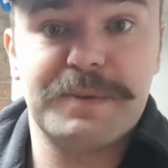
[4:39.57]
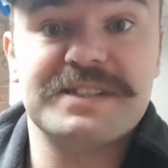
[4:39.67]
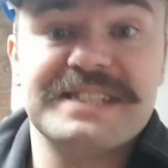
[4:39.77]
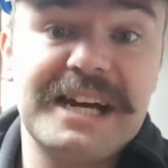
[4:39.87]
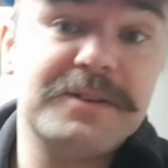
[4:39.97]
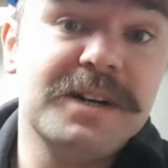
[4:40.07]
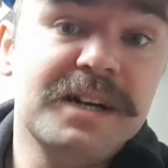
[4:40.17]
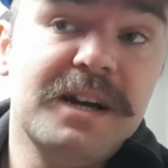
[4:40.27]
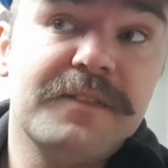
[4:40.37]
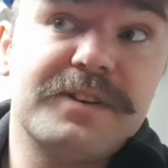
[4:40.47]
Because now,
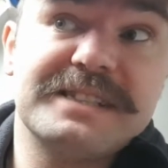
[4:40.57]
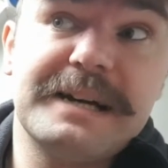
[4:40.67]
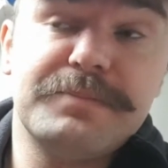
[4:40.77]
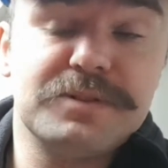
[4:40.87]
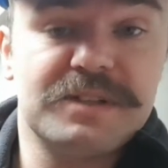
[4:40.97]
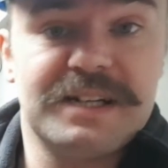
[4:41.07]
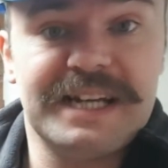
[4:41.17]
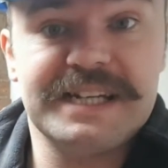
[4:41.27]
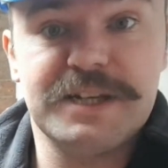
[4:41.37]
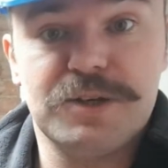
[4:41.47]
for example, the
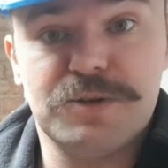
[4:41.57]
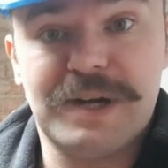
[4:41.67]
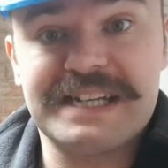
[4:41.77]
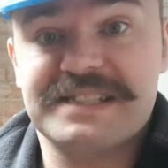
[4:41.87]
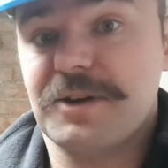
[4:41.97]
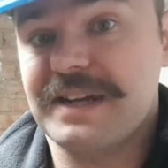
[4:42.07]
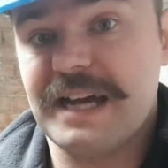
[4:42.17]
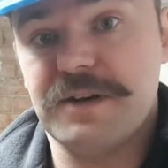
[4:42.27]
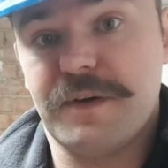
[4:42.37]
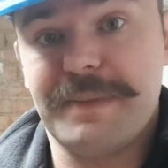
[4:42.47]
lady who has to go
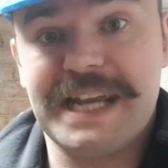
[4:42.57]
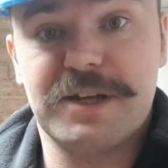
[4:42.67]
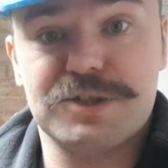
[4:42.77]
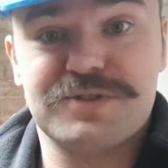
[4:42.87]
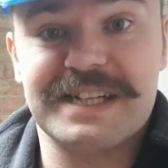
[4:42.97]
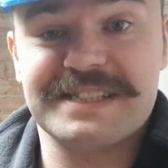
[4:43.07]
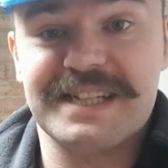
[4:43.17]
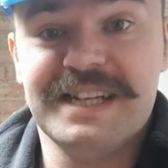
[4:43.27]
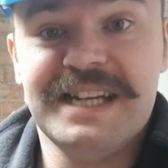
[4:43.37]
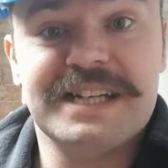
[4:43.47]
get another main
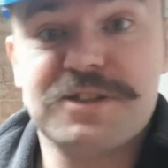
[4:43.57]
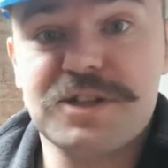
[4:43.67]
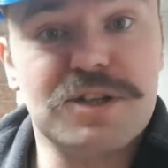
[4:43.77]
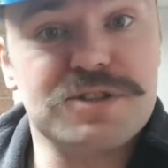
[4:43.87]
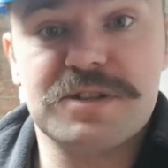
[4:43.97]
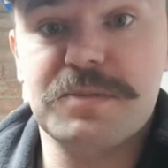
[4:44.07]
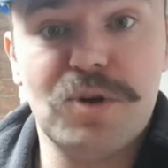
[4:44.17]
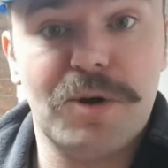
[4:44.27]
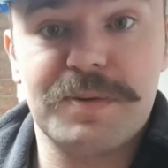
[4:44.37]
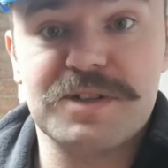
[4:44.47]
contractor, it's going to cost her
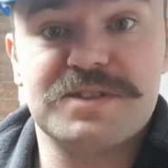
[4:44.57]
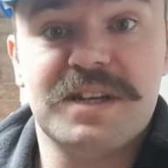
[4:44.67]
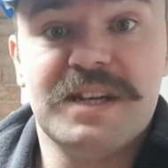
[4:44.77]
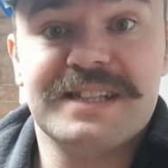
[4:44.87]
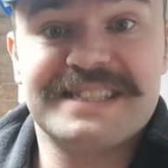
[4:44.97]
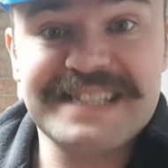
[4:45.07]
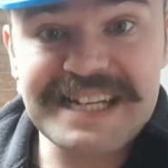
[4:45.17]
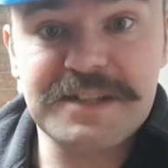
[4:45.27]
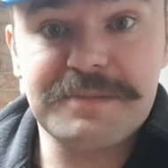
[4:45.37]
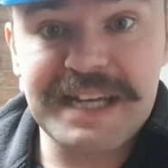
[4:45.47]
more because the
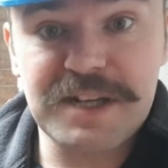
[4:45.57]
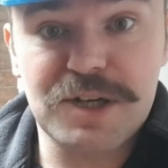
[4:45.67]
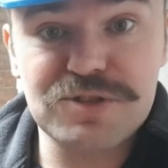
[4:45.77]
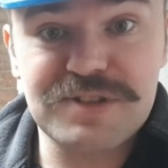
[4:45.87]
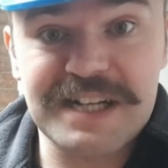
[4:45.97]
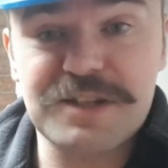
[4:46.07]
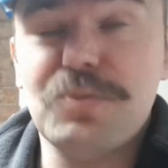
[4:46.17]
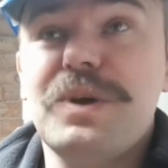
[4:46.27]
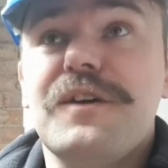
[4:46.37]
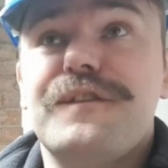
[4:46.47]
second main contractor
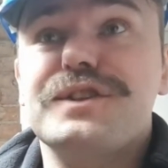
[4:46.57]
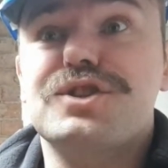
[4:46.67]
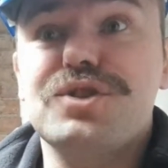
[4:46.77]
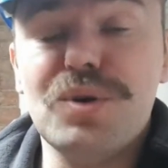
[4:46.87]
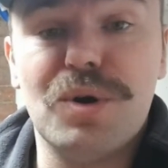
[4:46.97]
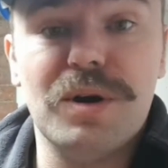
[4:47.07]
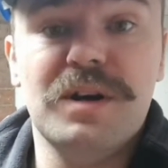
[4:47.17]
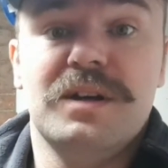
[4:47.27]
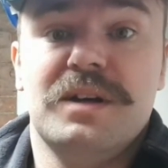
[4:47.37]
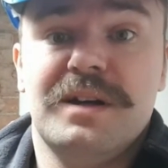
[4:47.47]
will for sure
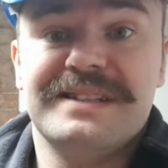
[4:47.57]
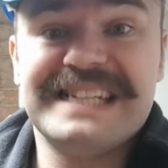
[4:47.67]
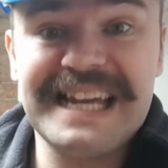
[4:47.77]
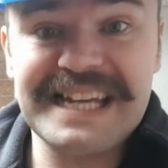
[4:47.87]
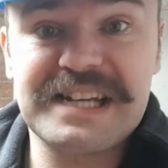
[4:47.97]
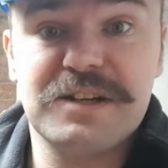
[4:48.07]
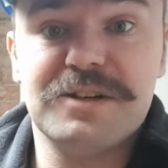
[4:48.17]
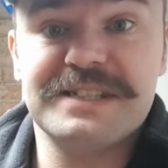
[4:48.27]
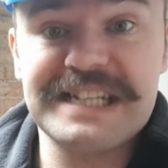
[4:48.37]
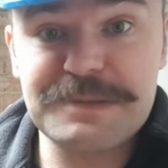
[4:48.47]
take
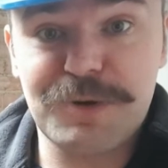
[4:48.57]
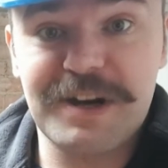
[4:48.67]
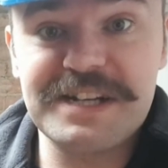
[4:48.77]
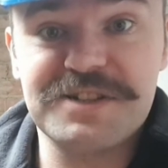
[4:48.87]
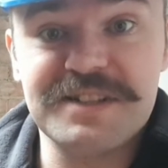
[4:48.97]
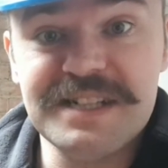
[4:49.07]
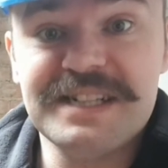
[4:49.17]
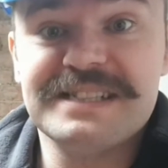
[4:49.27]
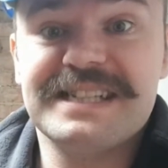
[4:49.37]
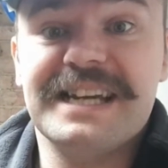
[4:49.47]
her desperation,
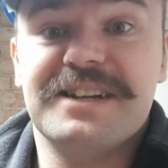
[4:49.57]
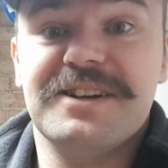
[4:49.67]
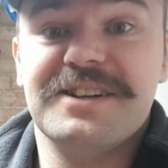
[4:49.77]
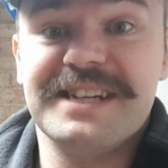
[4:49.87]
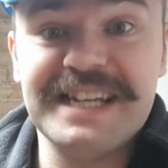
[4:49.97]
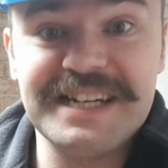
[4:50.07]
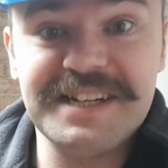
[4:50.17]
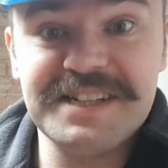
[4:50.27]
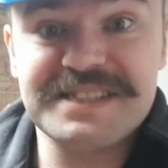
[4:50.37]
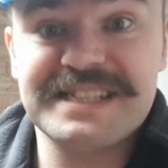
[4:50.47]
take her
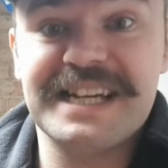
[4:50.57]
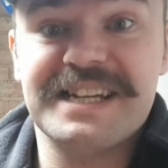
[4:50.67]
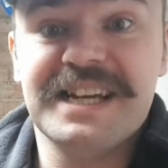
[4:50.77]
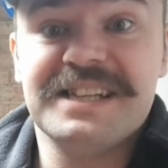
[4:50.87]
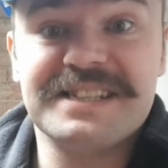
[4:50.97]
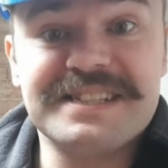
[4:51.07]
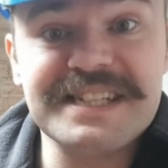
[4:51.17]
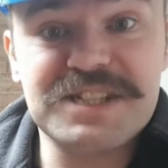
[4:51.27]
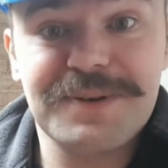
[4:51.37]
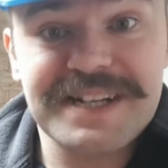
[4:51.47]
neediness, take the
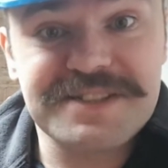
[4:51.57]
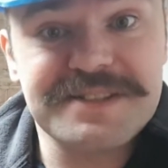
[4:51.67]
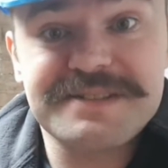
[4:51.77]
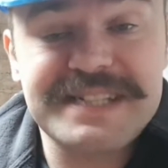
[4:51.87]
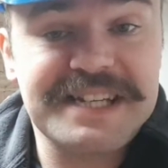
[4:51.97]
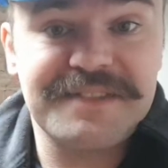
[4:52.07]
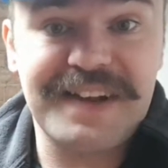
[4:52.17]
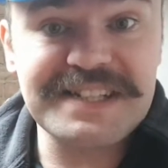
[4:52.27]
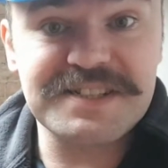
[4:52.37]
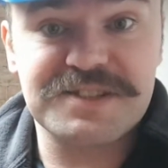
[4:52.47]
situation and take
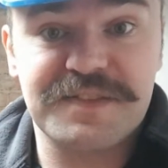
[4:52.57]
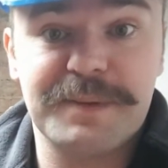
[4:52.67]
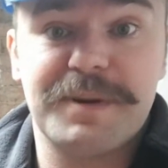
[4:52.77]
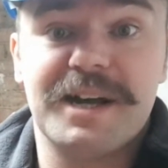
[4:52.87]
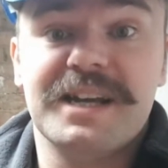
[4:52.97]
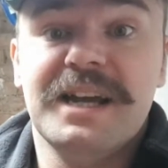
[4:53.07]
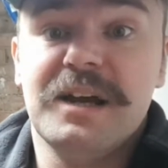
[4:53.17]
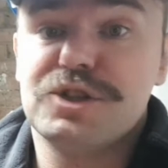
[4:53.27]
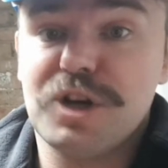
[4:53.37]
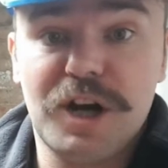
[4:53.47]
advantage of it by
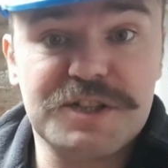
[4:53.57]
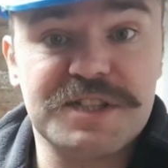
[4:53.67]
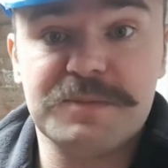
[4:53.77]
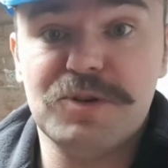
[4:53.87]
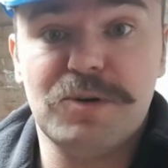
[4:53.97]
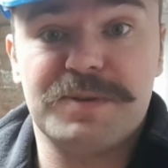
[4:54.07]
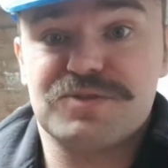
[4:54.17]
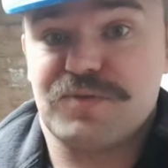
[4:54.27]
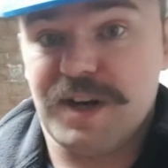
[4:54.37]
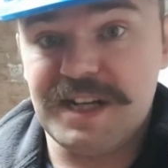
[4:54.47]
charging more,
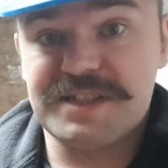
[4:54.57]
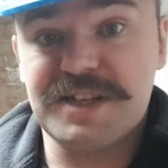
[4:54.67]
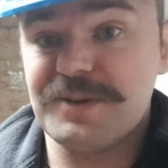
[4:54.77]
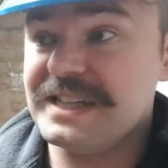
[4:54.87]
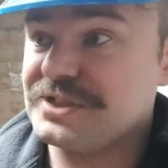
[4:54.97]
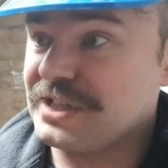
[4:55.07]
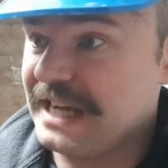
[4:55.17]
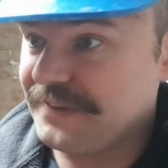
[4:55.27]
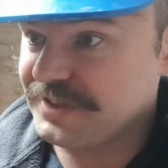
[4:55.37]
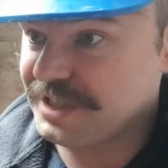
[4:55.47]
because rightly so, he's going
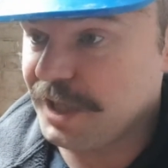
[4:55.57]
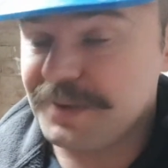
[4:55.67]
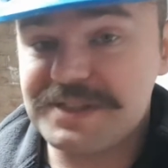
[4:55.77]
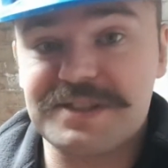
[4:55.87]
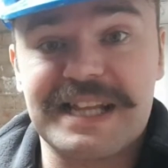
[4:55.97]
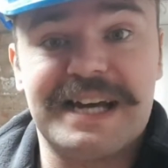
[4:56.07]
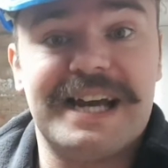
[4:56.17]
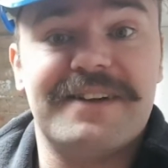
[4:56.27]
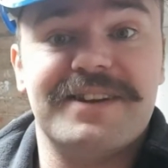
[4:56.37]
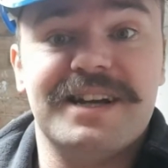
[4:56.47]
to have to go into that
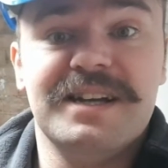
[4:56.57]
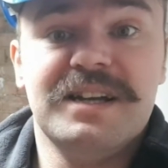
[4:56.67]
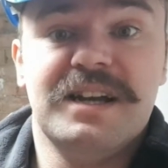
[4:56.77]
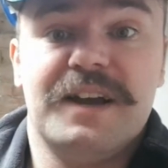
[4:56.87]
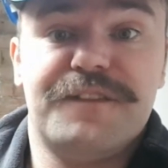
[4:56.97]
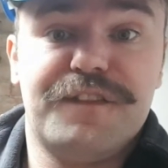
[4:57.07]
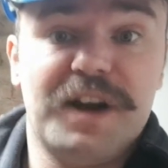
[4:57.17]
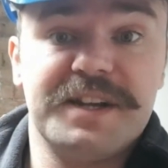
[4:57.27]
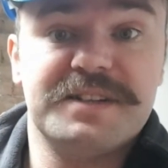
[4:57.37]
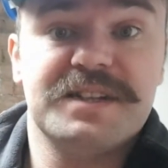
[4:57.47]
area and
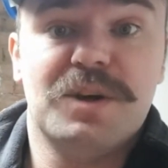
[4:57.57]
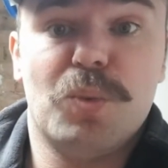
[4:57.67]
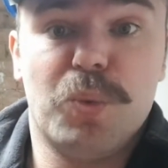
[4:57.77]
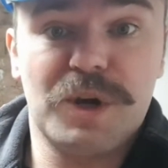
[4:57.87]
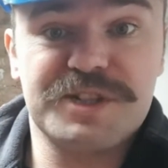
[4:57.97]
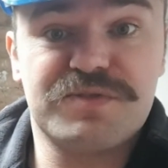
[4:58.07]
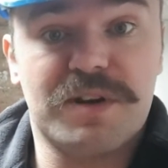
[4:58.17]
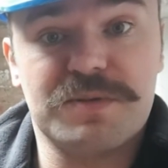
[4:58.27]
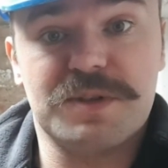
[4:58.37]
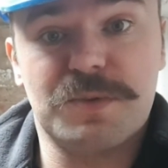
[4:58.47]
find what is
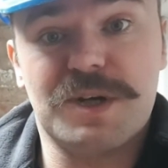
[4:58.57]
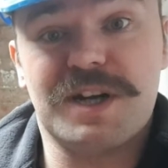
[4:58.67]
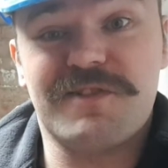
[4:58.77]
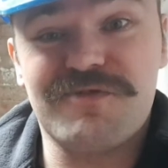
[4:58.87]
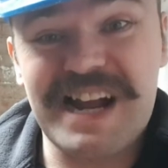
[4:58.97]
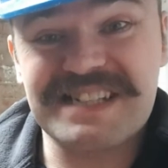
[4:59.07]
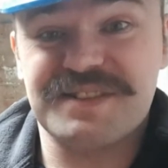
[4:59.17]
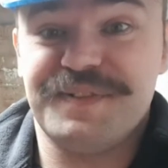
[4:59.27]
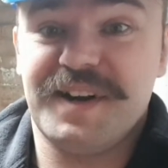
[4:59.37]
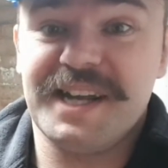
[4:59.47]
wrong with the work,
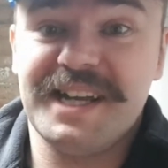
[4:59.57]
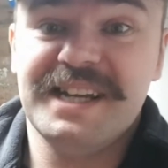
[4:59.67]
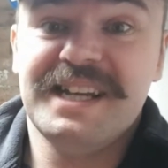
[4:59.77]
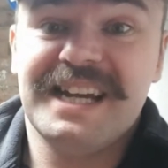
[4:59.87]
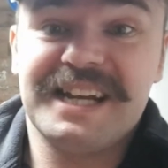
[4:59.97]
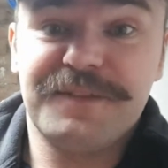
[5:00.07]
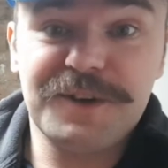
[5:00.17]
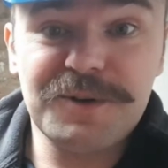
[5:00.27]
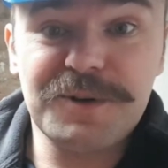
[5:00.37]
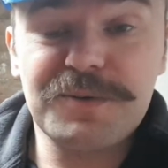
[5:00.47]
rectify it, and if
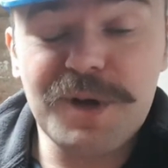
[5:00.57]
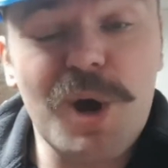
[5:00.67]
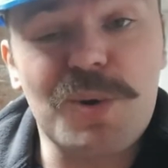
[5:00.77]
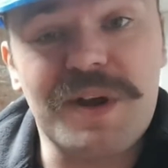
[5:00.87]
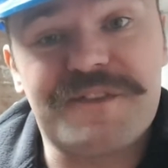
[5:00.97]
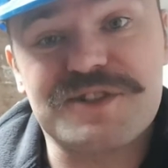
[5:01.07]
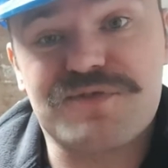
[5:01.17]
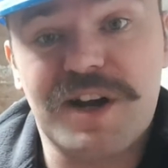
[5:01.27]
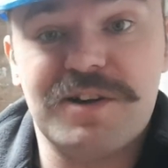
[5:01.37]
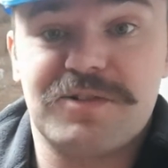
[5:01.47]
you don't know if it's
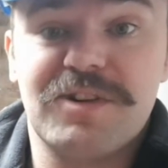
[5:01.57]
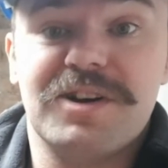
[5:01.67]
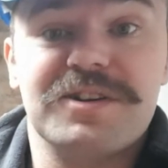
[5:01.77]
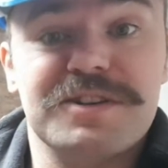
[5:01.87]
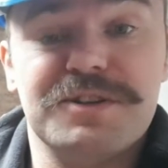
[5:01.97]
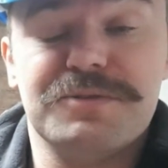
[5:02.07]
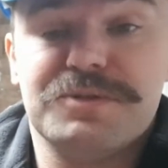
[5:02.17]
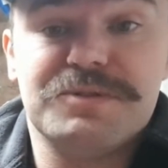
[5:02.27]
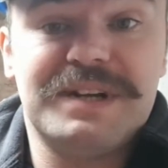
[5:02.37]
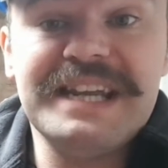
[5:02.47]
right or wrong,
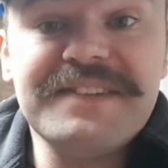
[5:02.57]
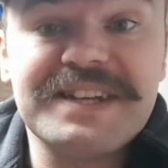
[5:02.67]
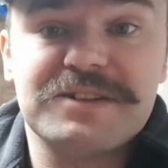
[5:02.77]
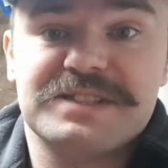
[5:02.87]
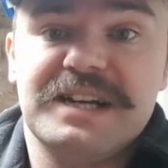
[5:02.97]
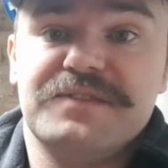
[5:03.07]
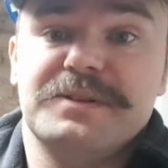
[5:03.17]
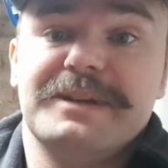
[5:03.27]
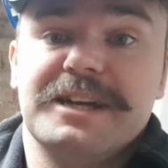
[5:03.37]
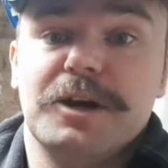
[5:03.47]
you're leaving yourself to
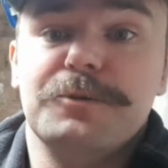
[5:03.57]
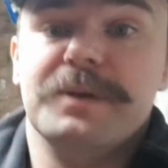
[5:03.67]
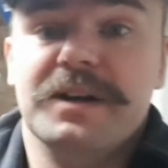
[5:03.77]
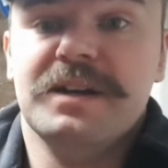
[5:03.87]
being open.